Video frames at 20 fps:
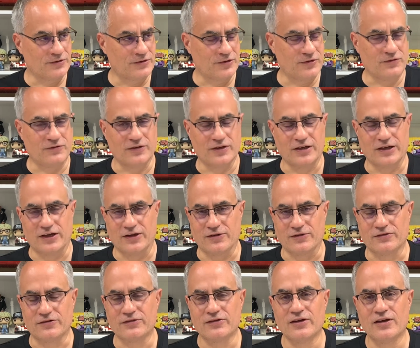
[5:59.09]
2
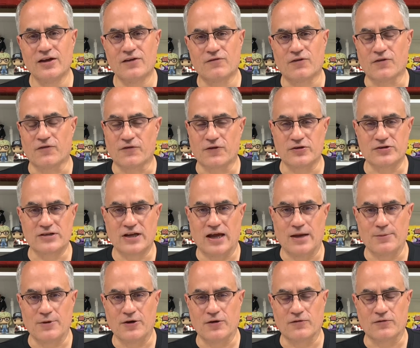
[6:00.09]
videos for the first
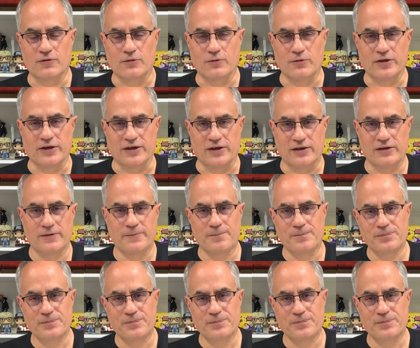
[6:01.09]
time in over a week.